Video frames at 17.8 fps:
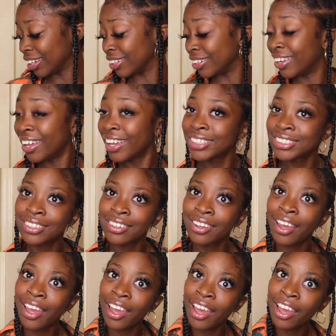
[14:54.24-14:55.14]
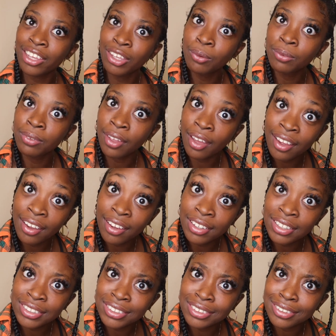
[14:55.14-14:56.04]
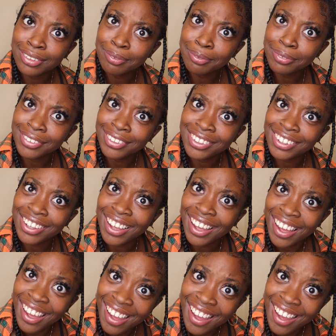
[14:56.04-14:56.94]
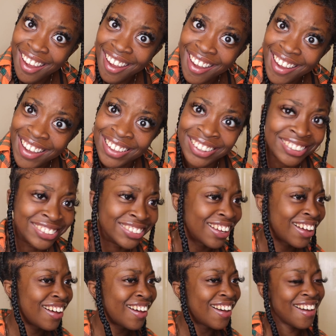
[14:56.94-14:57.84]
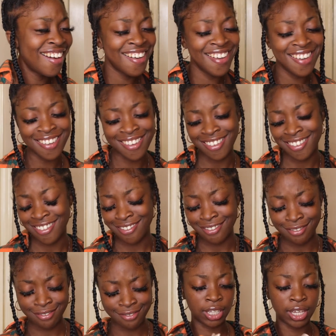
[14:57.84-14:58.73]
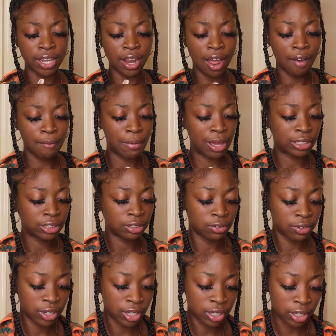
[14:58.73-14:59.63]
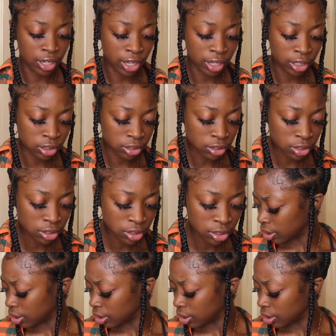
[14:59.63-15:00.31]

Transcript: Dexter had you thinking some A's. Get off my screen, Dexter.